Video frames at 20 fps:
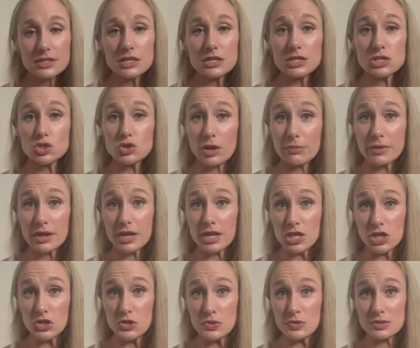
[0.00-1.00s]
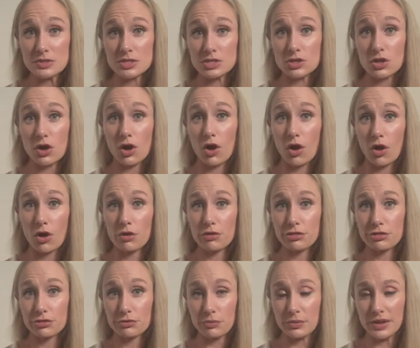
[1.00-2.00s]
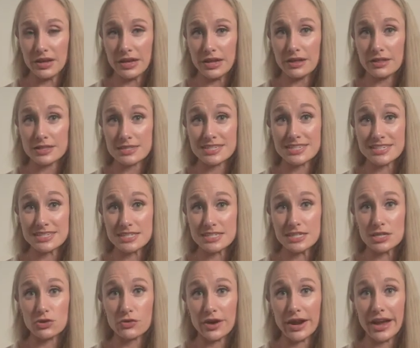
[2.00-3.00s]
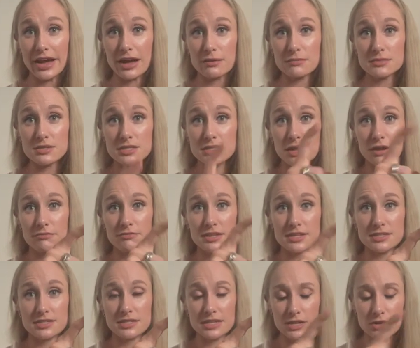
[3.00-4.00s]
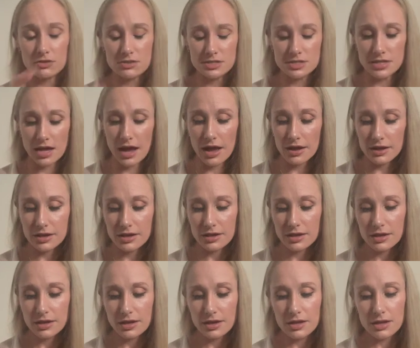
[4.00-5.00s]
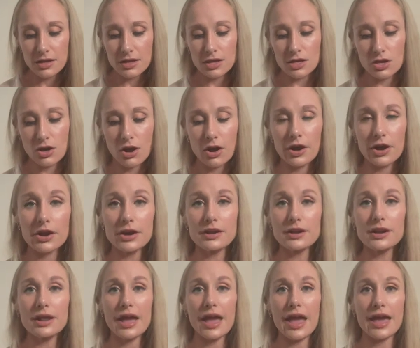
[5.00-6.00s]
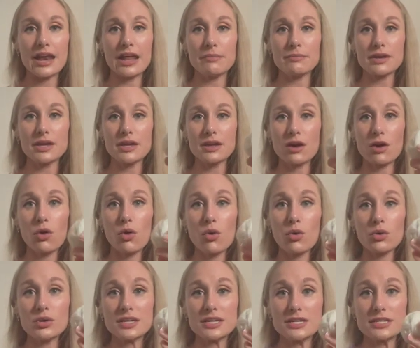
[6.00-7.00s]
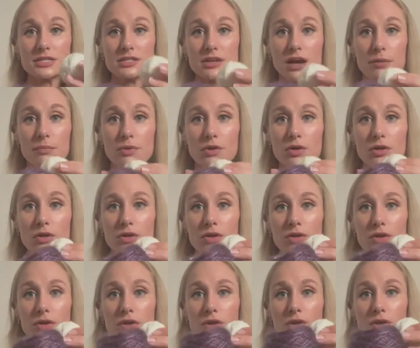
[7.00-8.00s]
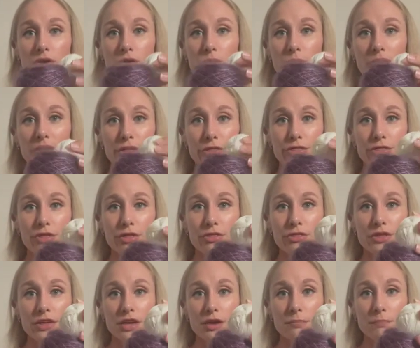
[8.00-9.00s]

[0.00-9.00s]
So I'm gonna use all 3, it's 60 grams of this single sock yarn, and I'm gonna hold it double with the